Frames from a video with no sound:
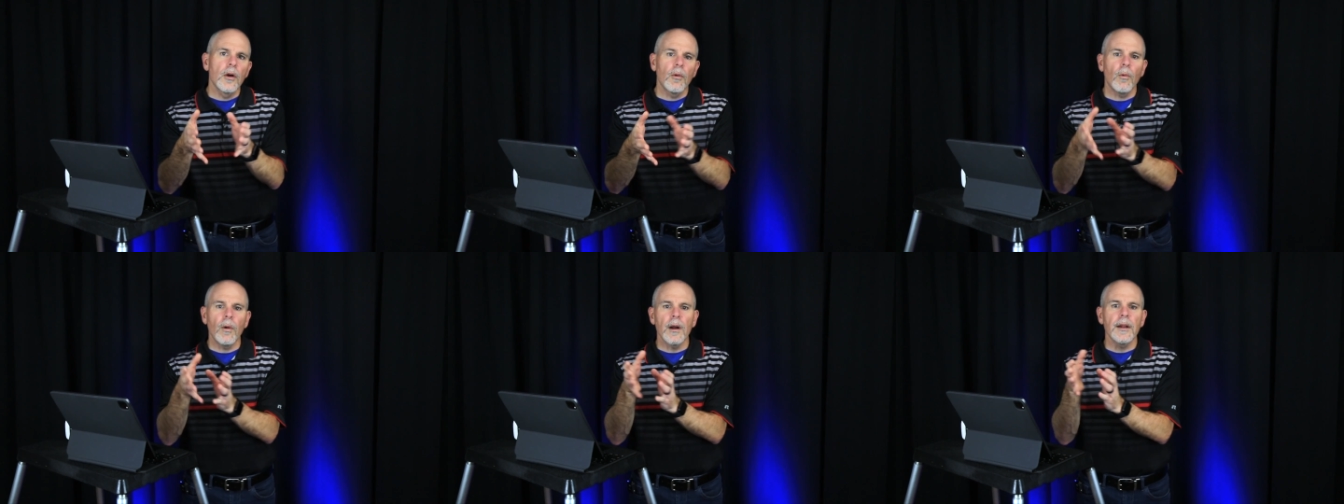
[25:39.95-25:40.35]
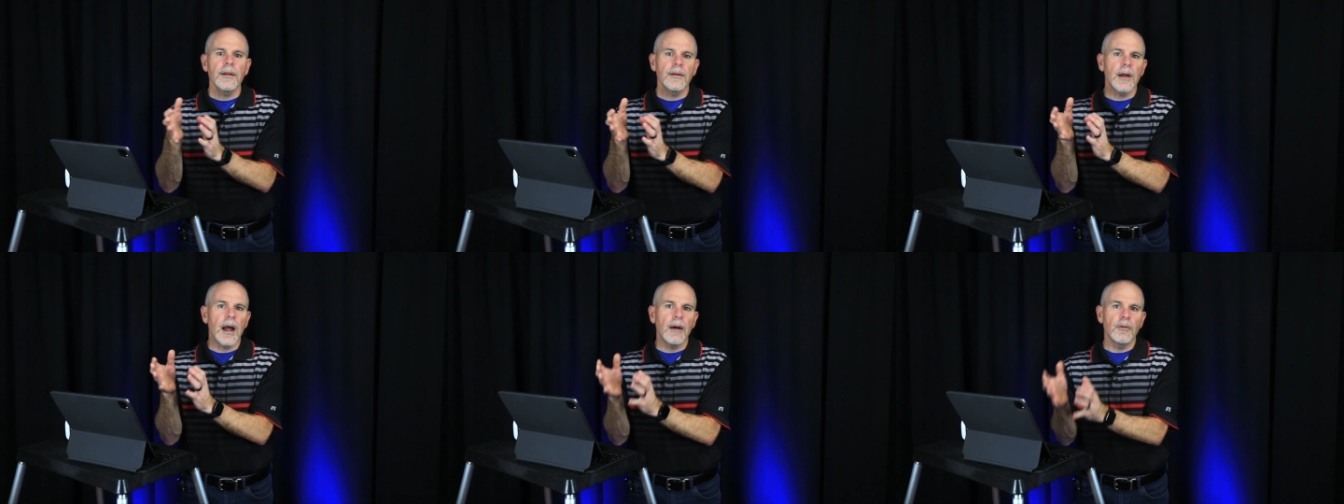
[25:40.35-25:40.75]

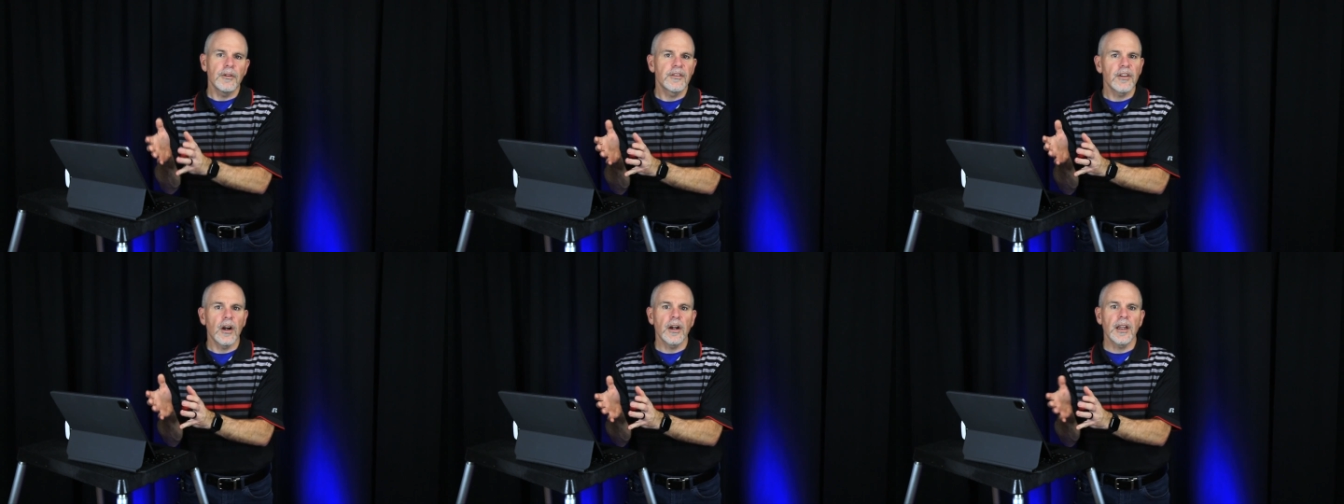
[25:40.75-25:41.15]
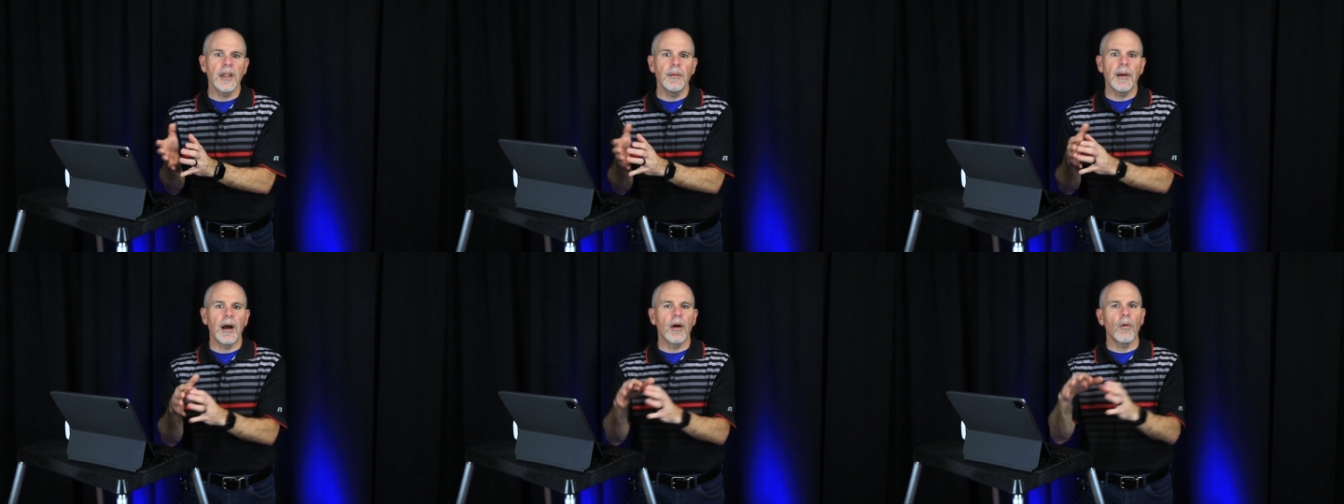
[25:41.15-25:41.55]
what I was talking
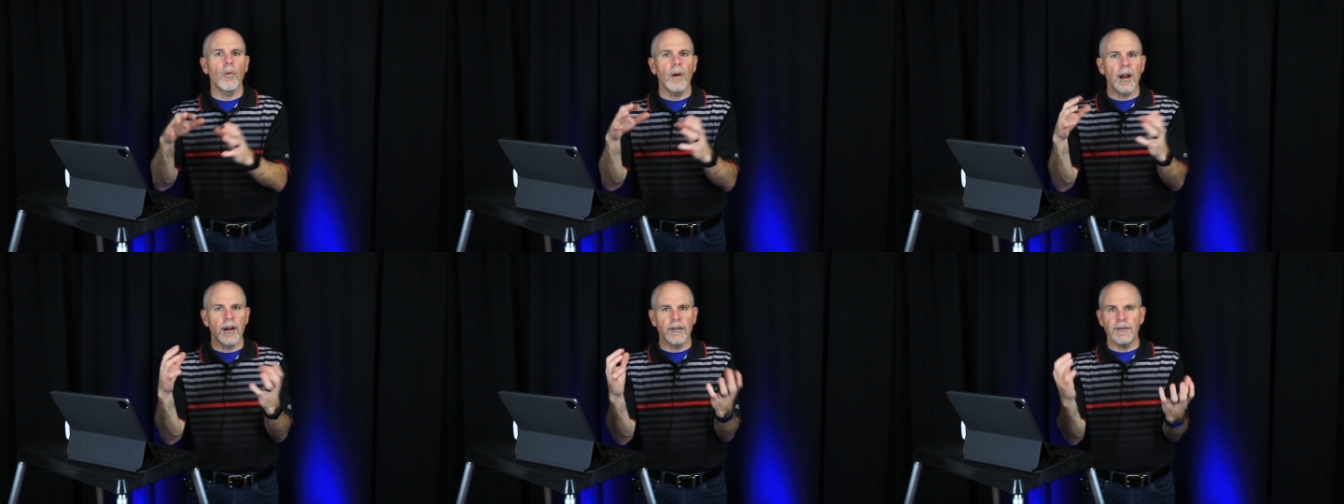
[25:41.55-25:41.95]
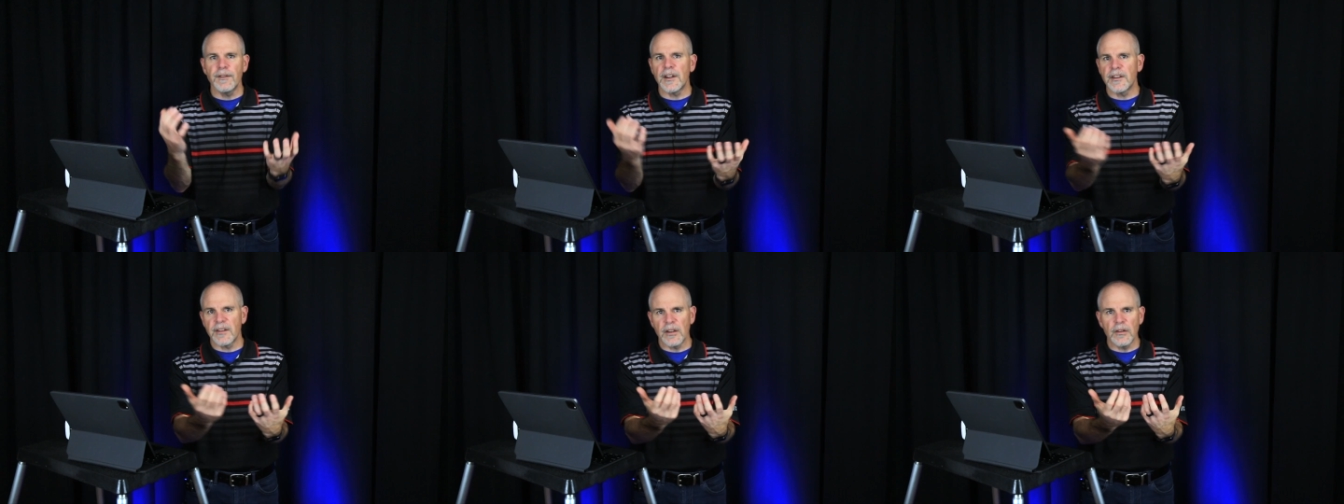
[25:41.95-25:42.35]
about and where it
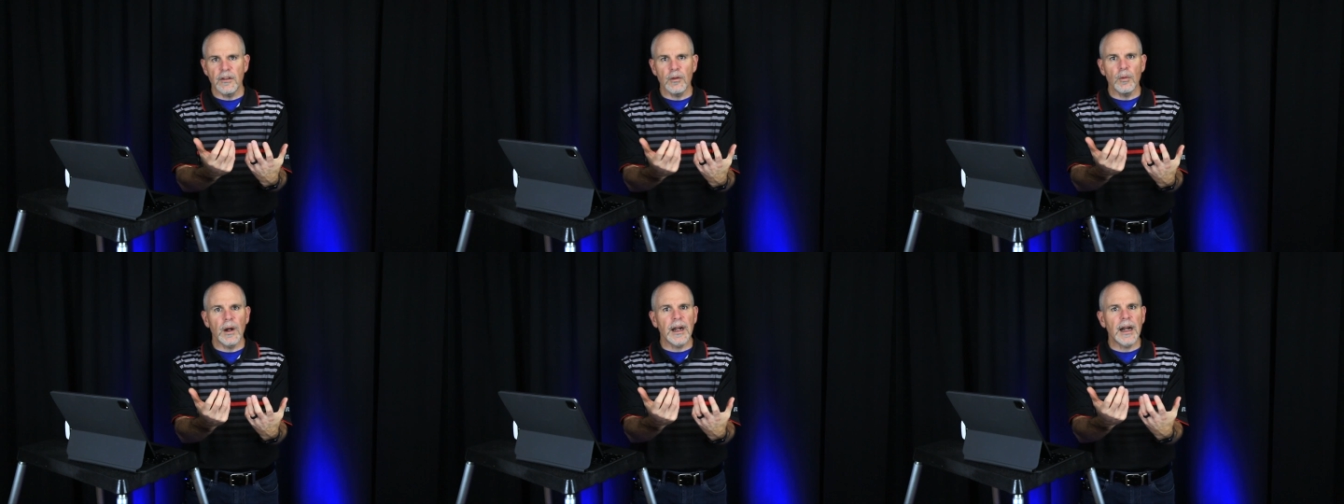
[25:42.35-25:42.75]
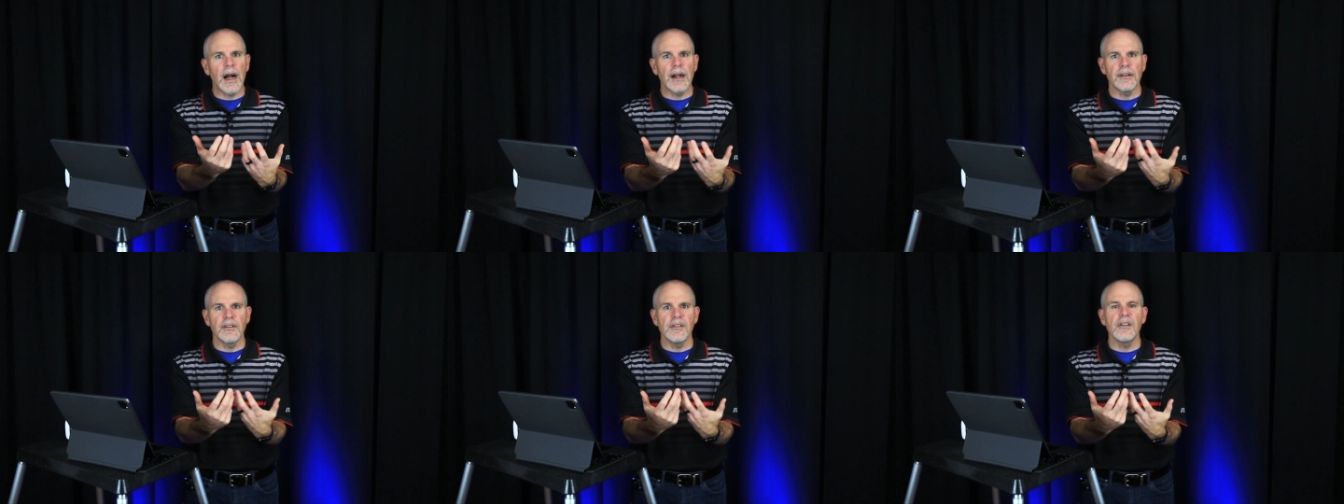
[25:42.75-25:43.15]
fits into what
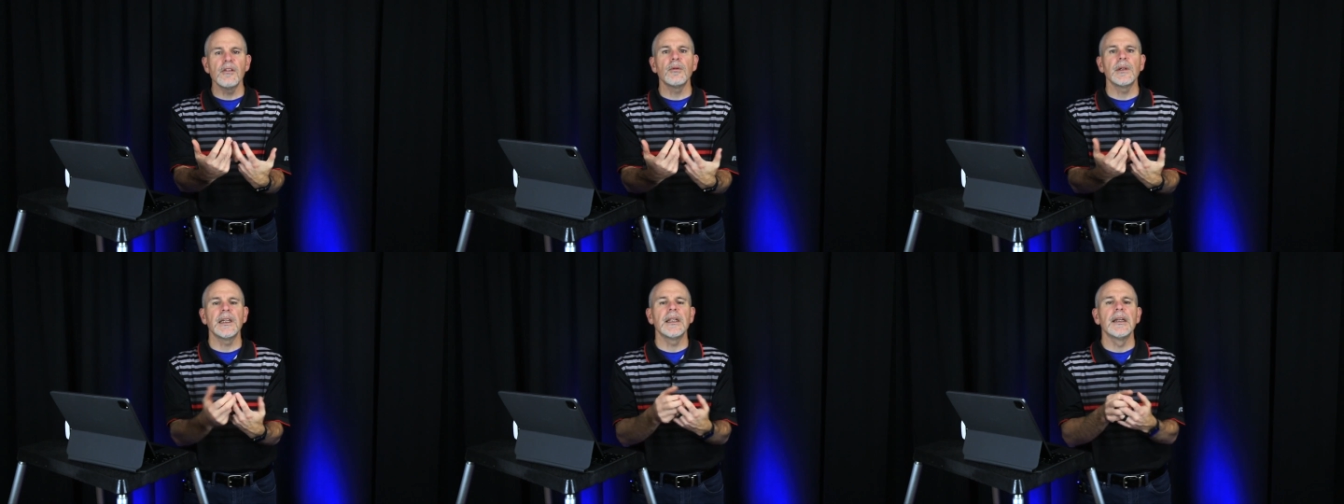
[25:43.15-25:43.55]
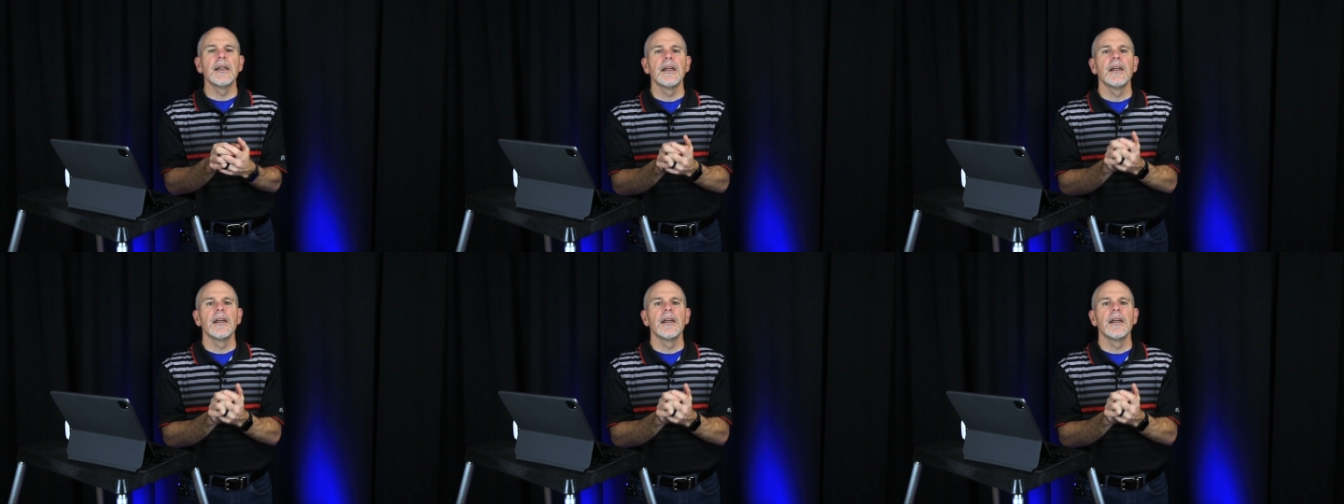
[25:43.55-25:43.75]
God's doing.